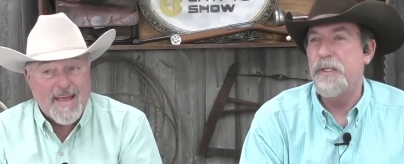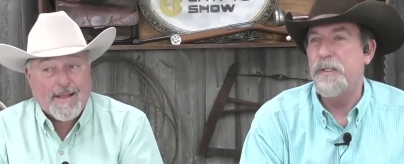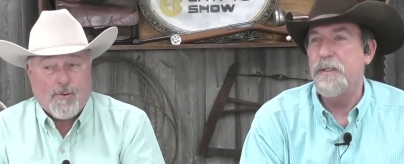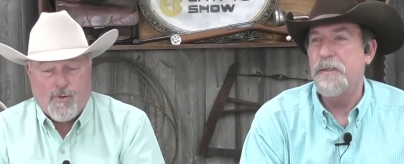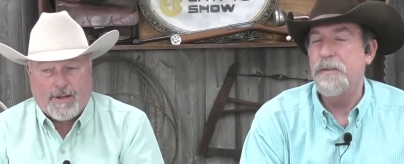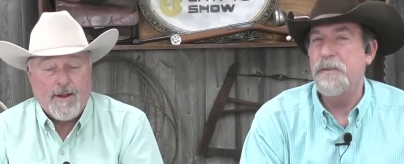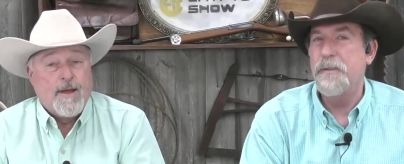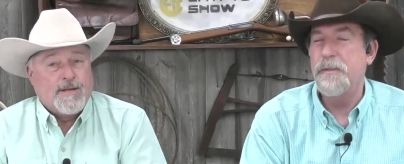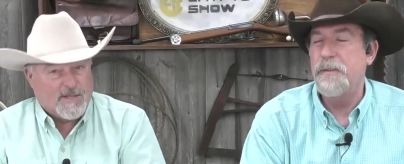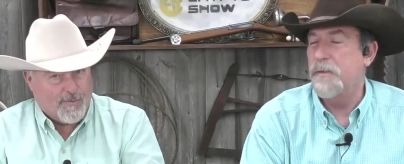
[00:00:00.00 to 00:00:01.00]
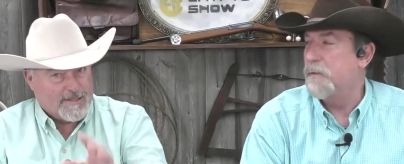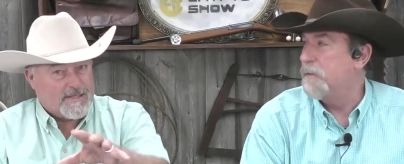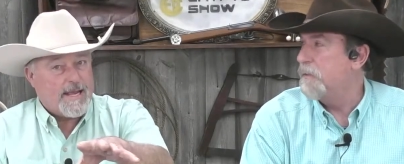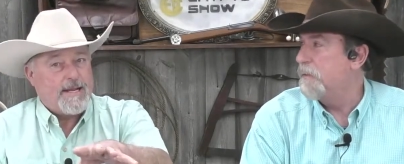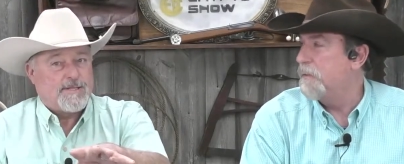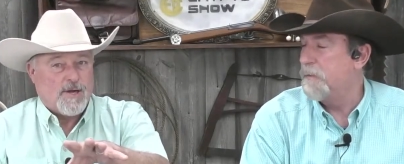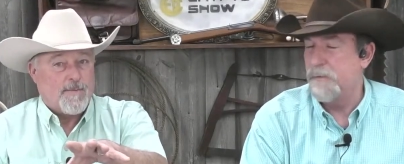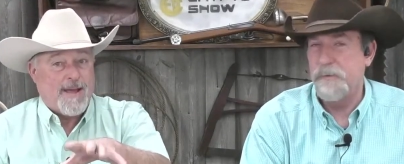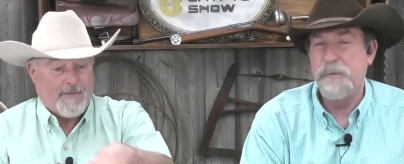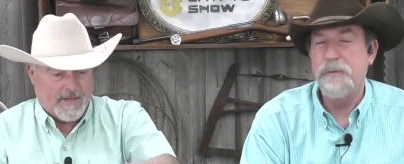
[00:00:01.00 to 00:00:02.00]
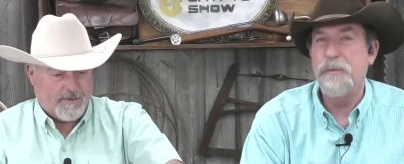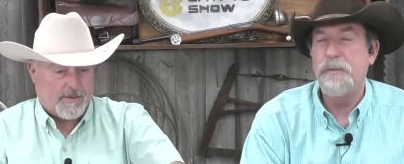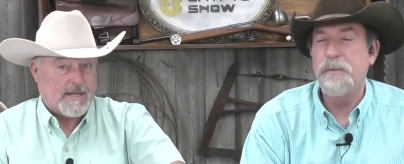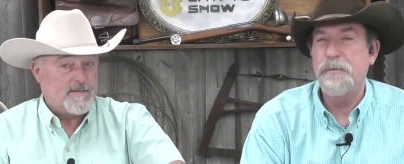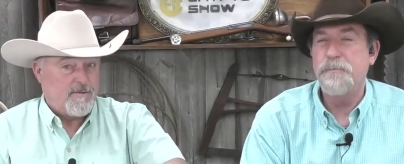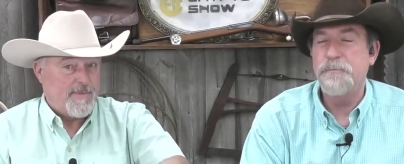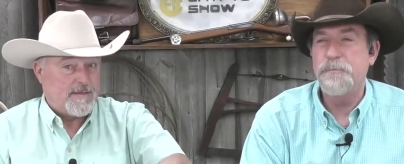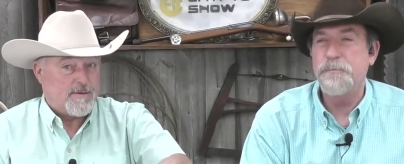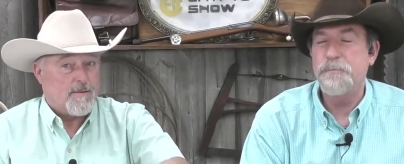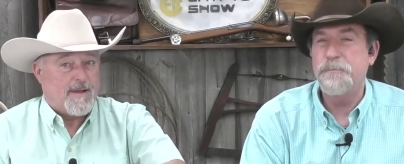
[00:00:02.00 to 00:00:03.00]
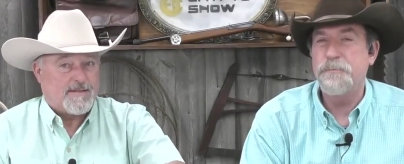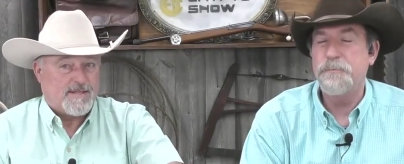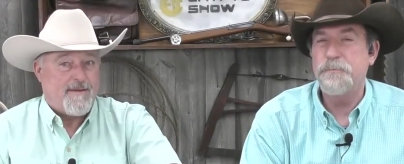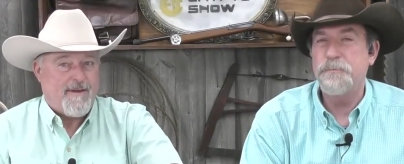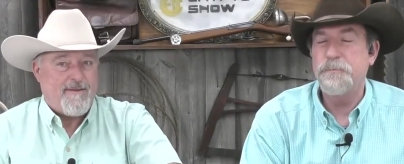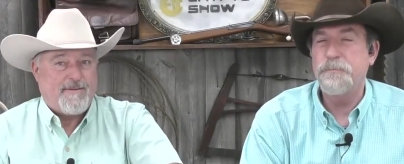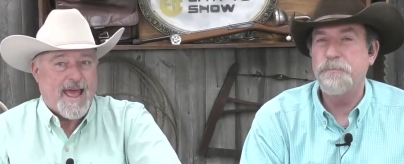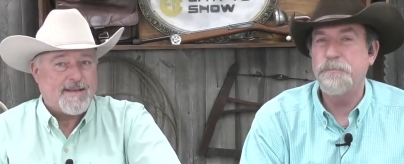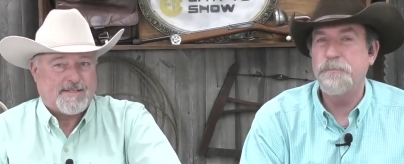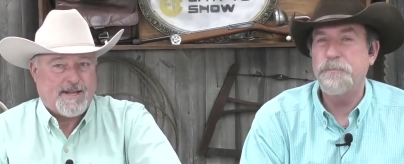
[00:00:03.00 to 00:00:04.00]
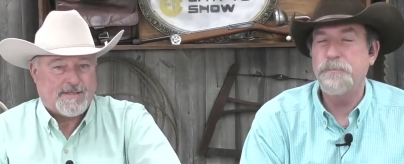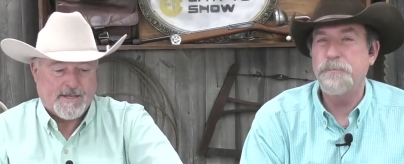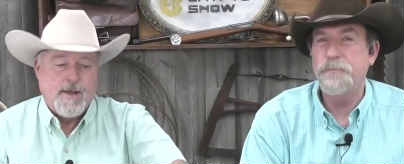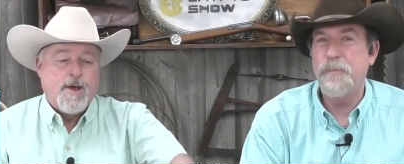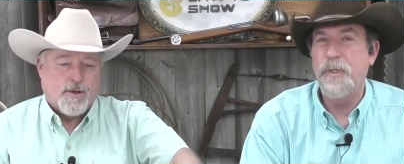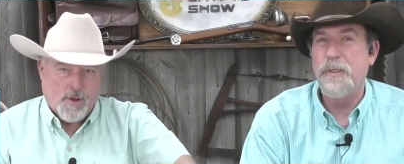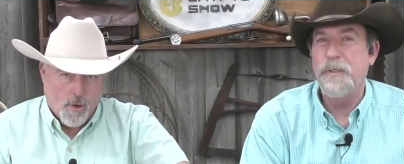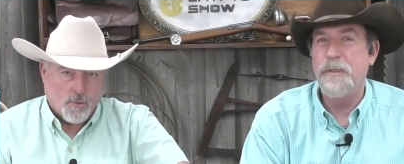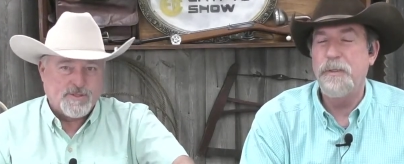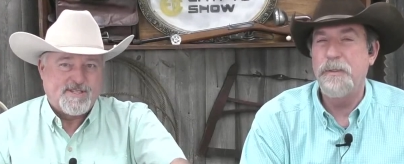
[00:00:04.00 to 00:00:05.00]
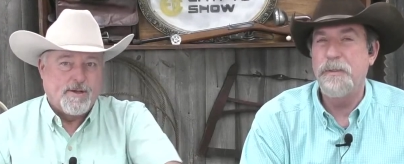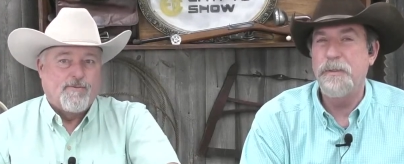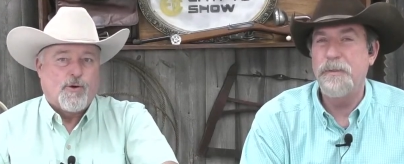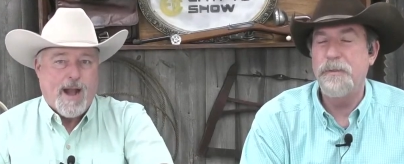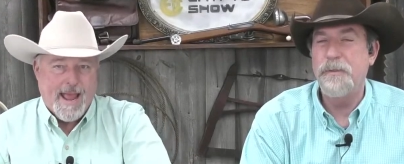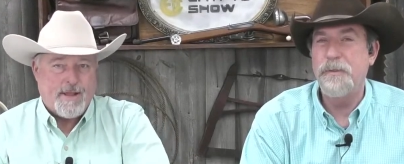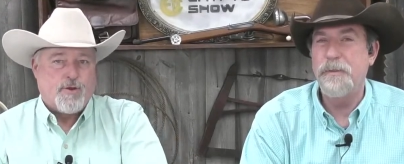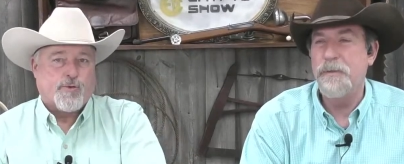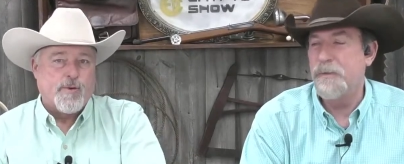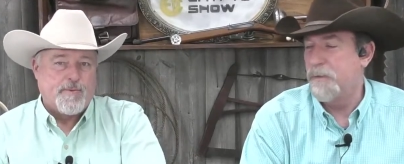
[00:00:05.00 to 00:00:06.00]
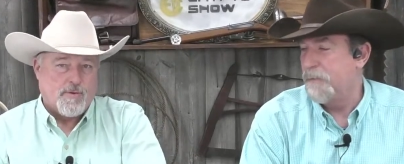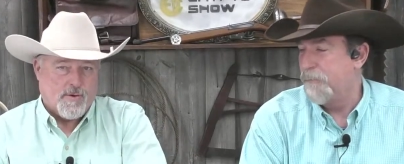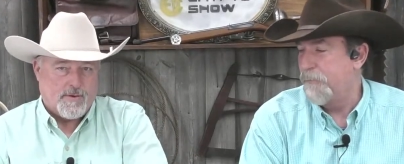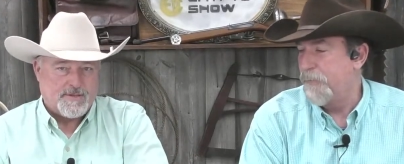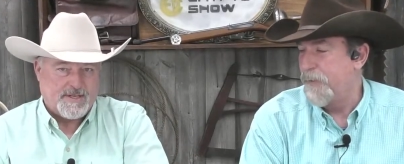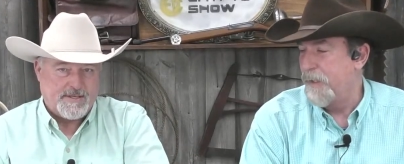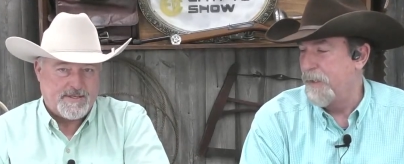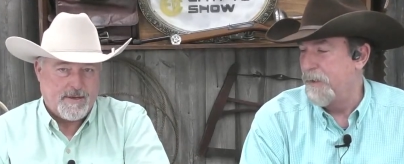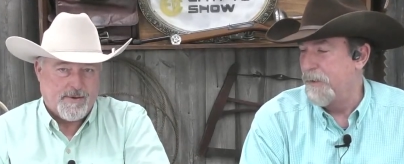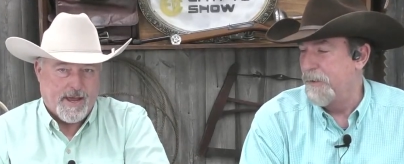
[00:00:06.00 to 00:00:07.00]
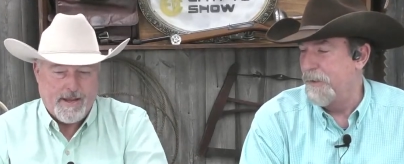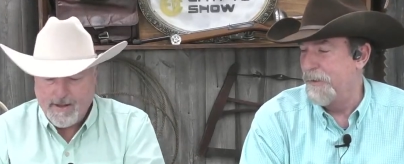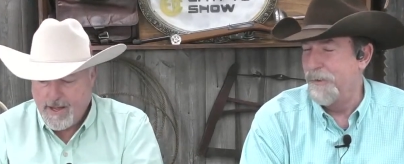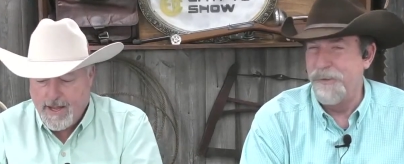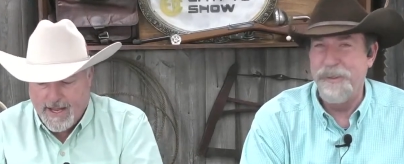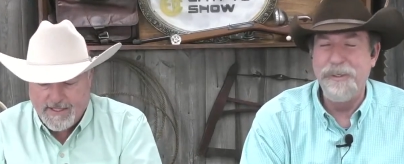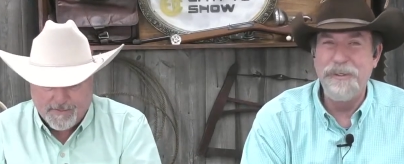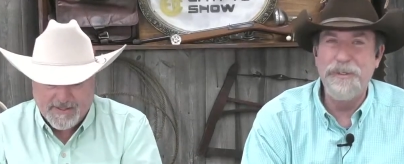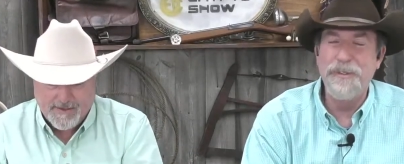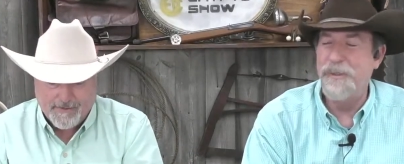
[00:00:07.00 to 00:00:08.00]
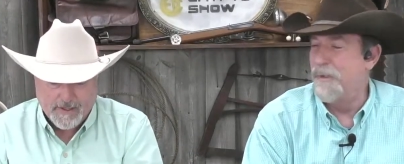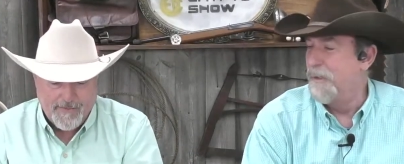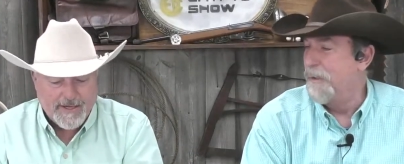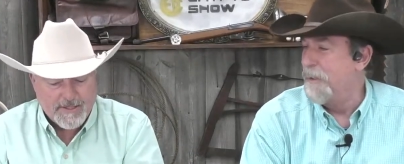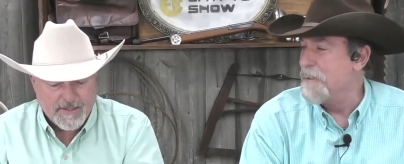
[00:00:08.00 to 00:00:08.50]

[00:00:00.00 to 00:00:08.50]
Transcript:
Speaker 1: and Bitcoin. So, once again, he's talking about, these are the things we've been talking about safe haven assets gold, silver, and your cryptocurrencies. Okay. He specifically